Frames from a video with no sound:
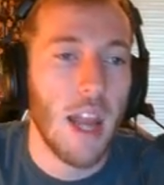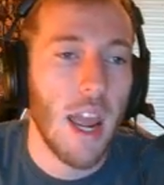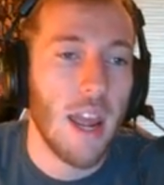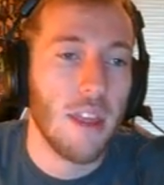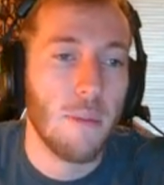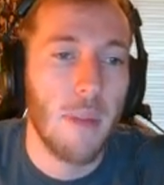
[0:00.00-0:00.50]

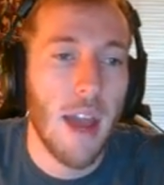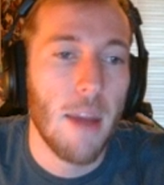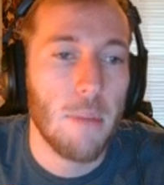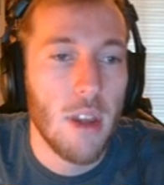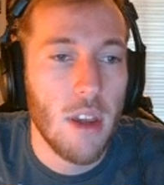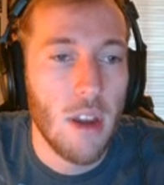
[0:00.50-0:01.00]
8th map
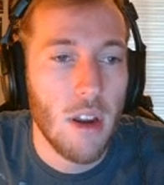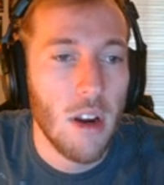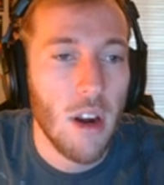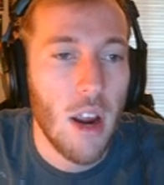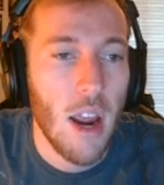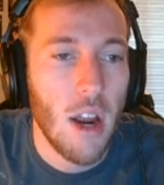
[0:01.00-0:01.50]

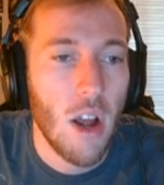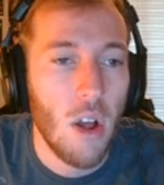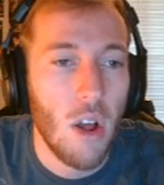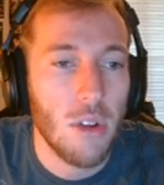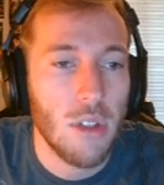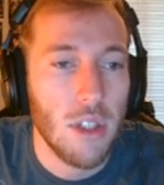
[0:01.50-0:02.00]
here, and
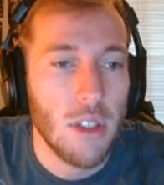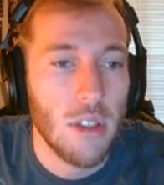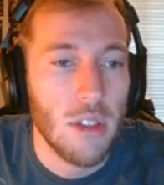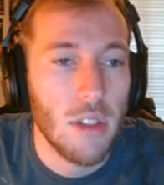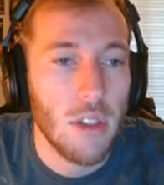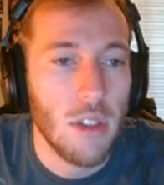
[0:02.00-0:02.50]
I'll
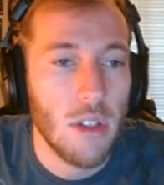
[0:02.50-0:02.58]
just